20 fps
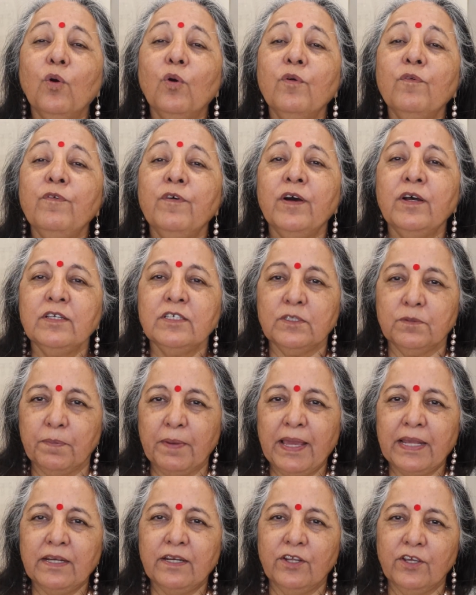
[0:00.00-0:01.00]

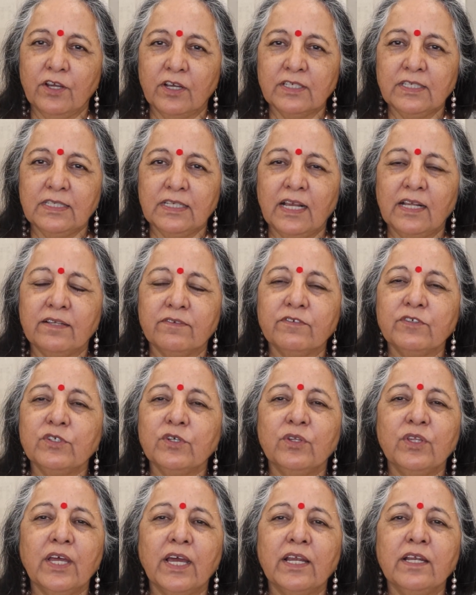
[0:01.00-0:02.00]
overspend yourself,
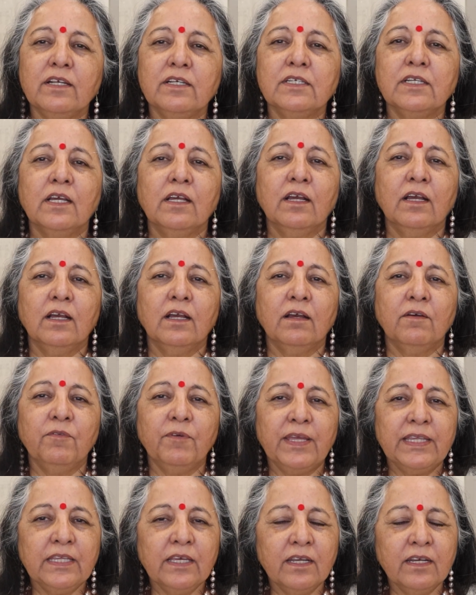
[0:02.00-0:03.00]
so that uh,
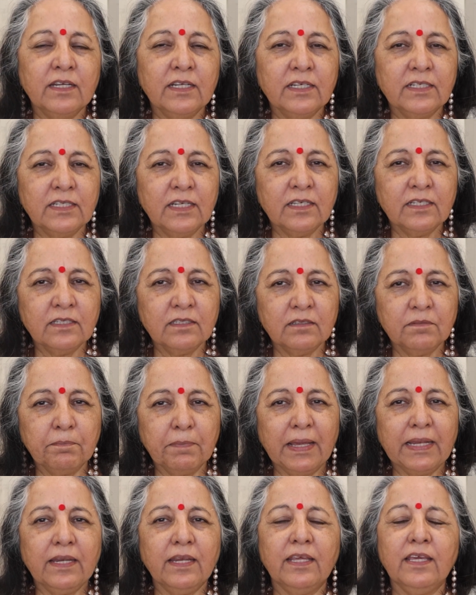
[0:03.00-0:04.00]
whether it is
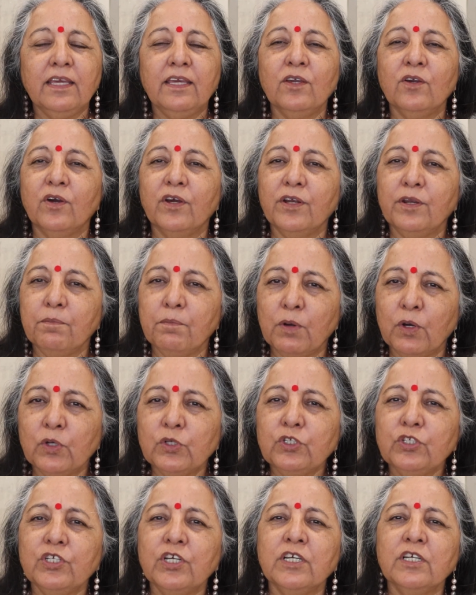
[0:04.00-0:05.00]
money or
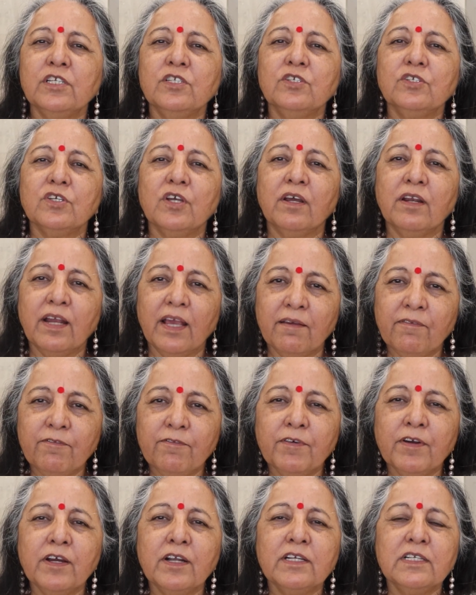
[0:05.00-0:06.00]
emotions or
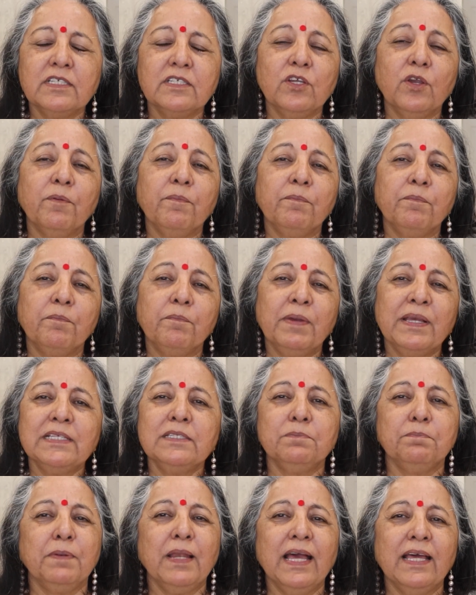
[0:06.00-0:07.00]
efforts, your
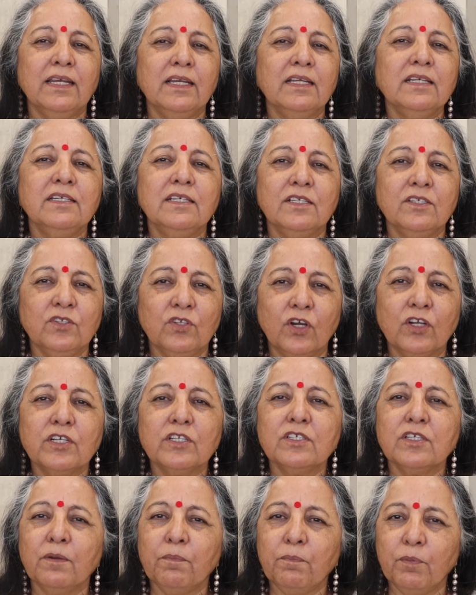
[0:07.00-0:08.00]
best planet is
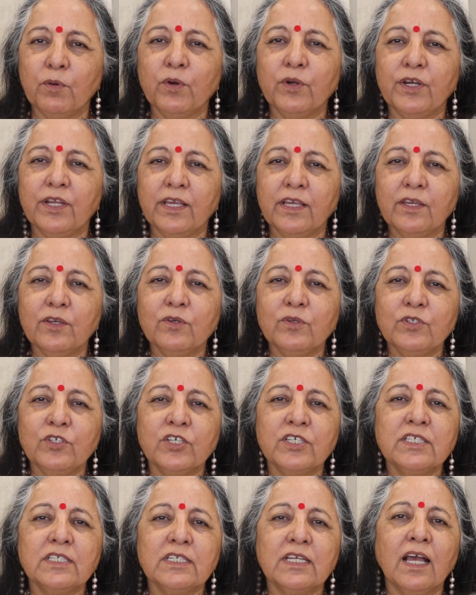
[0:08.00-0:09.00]
not supporting you
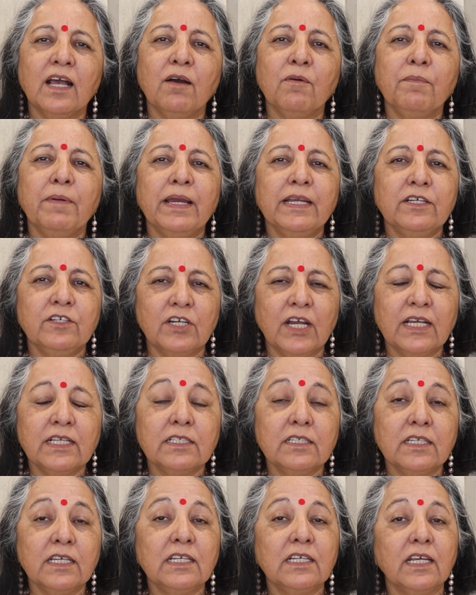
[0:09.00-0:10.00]
just now by
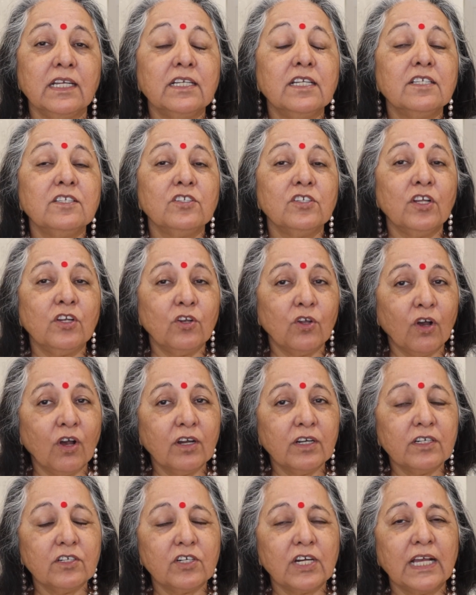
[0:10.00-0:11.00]
transit, and it's a
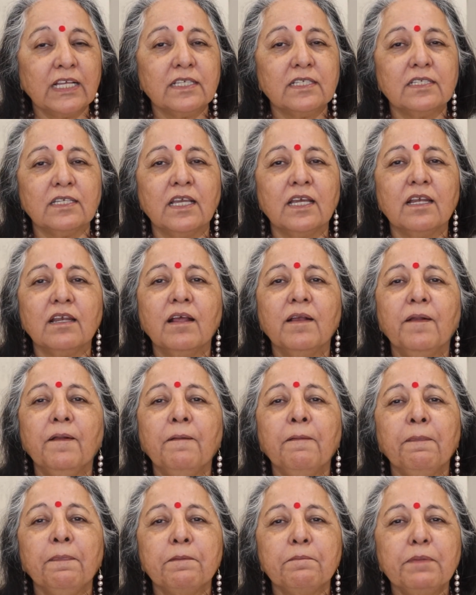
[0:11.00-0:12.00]
long transit.
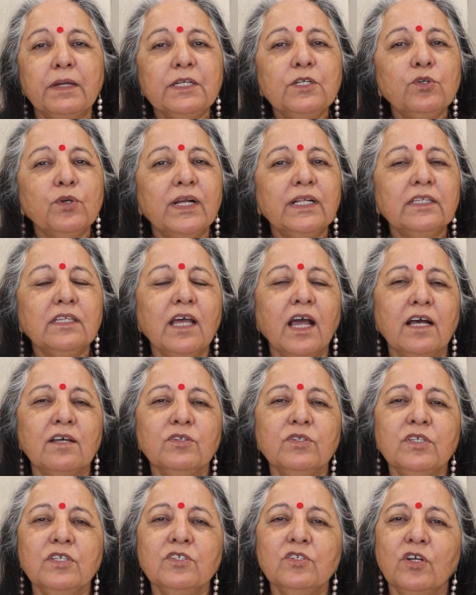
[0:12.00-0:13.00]
But twelfth
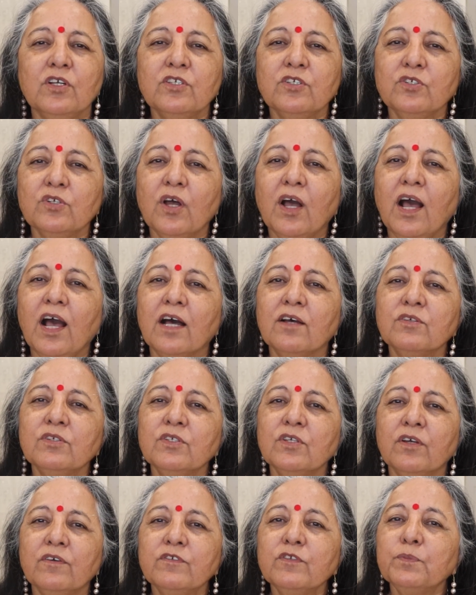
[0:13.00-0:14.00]
house is also a
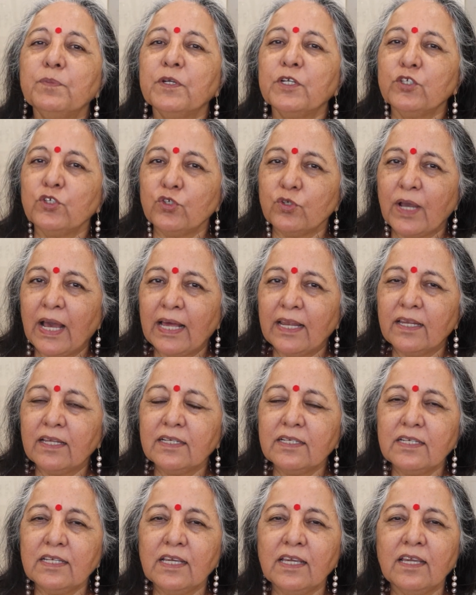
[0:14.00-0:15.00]
house of
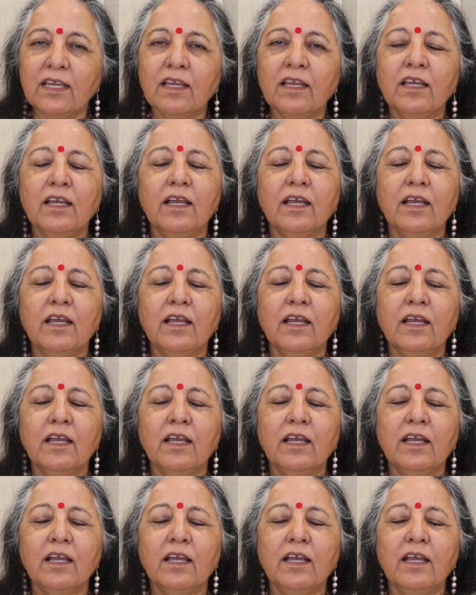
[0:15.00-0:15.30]
spirituality,